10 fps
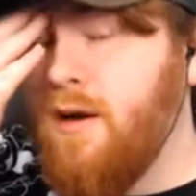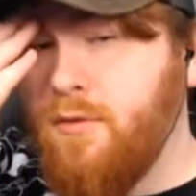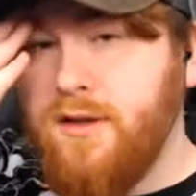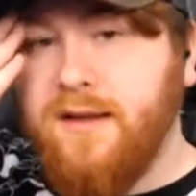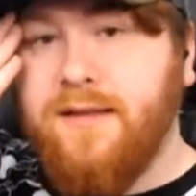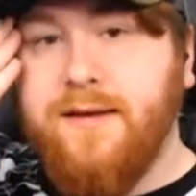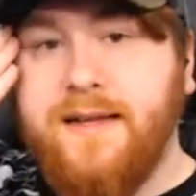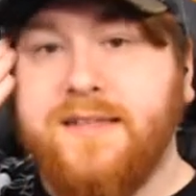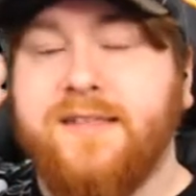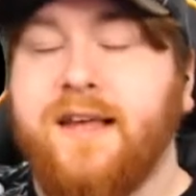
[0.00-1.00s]
I would need to
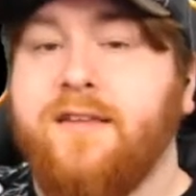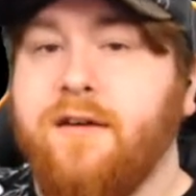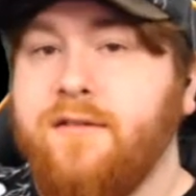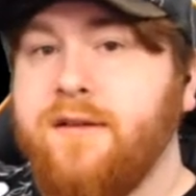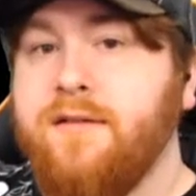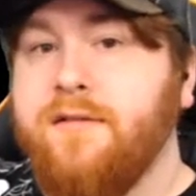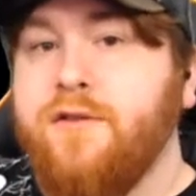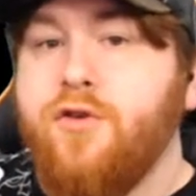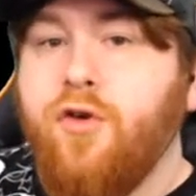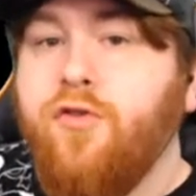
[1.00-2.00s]
like sit down and
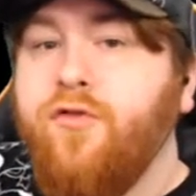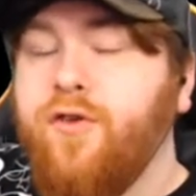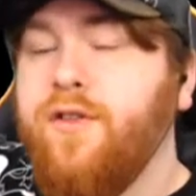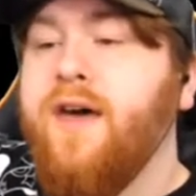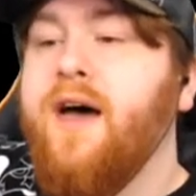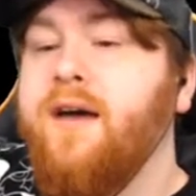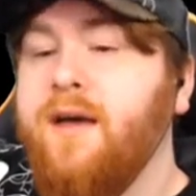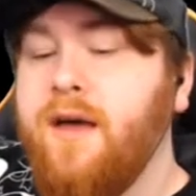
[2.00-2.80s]
go through that,